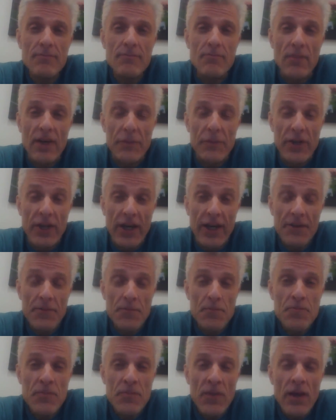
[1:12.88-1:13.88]
Maybe not.
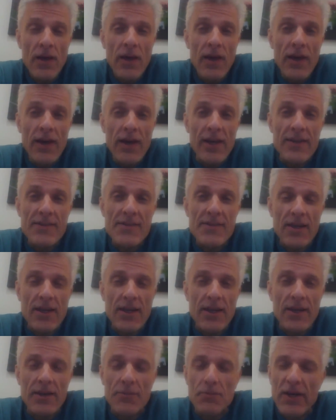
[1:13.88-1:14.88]
It's
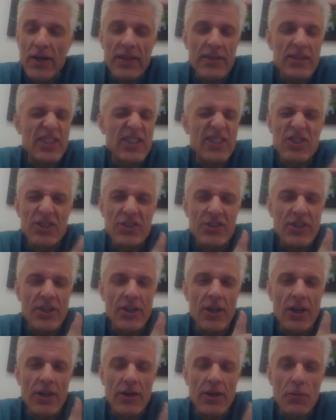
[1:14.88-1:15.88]
basically just
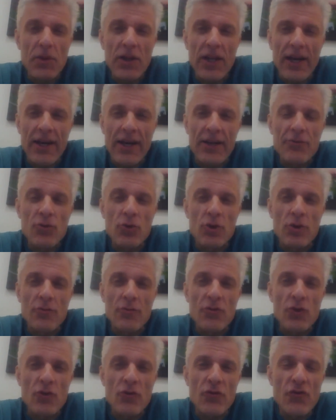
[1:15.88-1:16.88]
a
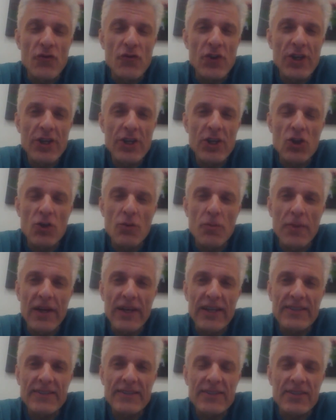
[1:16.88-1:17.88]
platform for
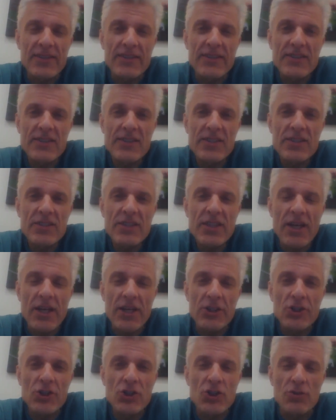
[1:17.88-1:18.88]
video-based
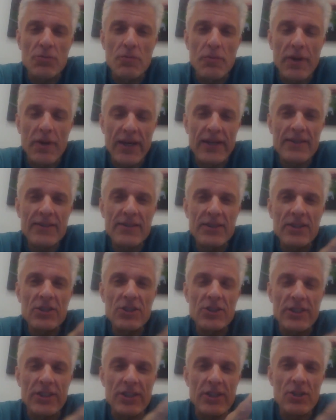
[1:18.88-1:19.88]
discussion.
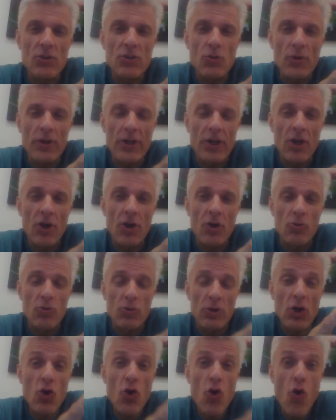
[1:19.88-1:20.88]
Basically, we all
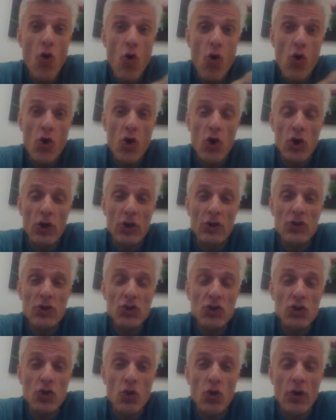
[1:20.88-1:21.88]
record
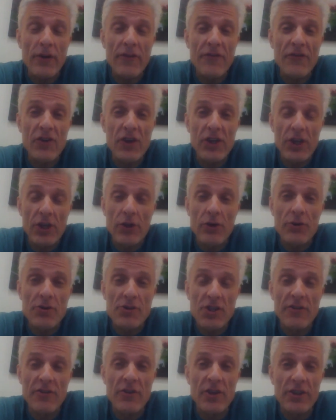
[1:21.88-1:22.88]
short videos
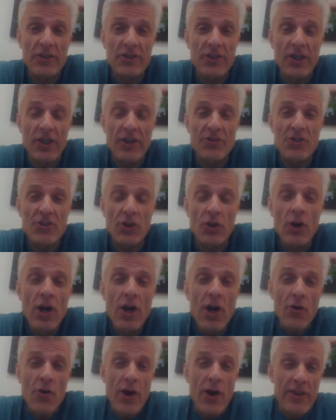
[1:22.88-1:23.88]
of ourselves. So
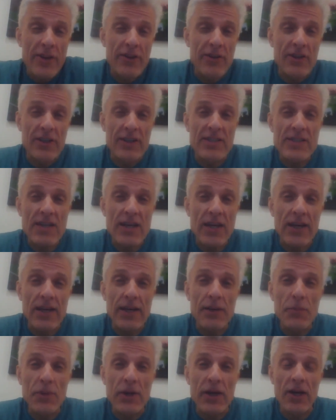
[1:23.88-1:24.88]
rather than
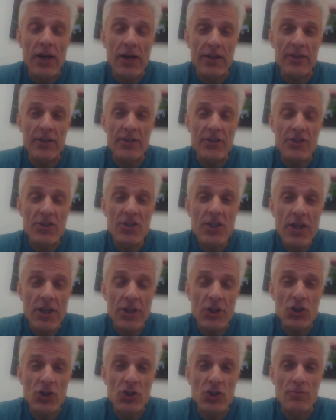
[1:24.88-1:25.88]
typing on a
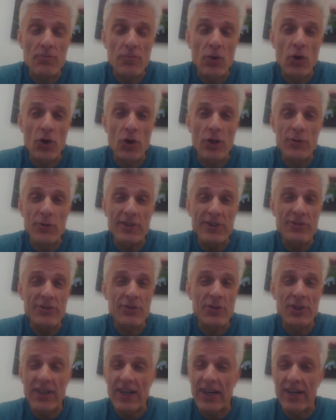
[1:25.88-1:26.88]
discussion board, which is
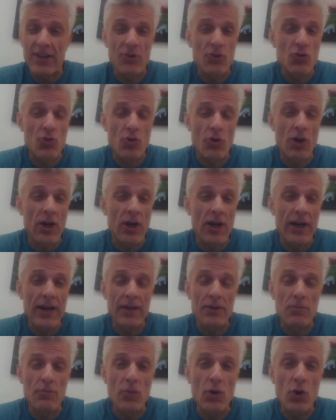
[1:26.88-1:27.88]
very kind of dry
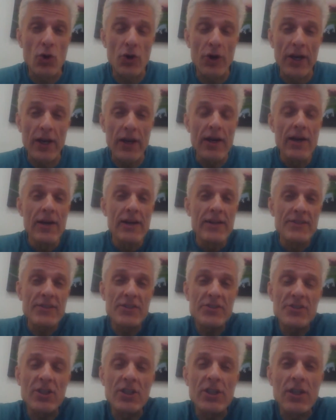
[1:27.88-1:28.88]
and boring, it's
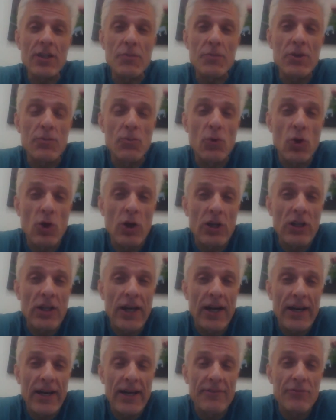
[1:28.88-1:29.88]
just a little bit more
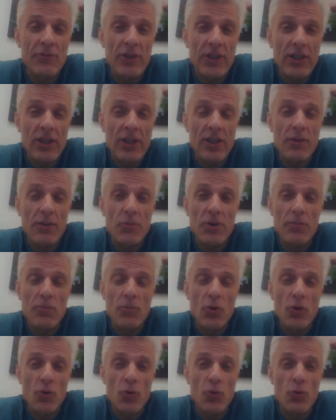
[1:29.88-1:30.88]
lively, a little bit
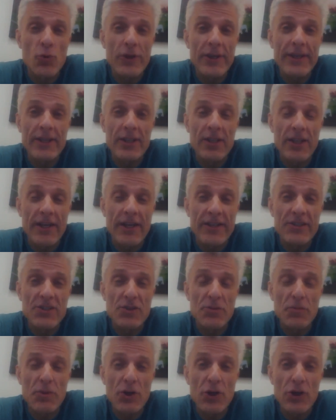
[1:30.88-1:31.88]
more real, I
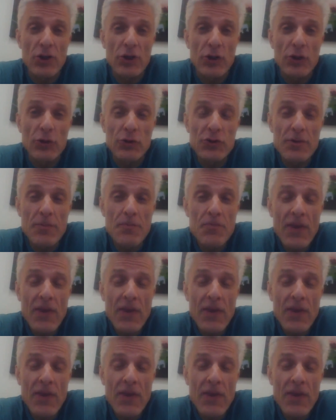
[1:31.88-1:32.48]
suppose.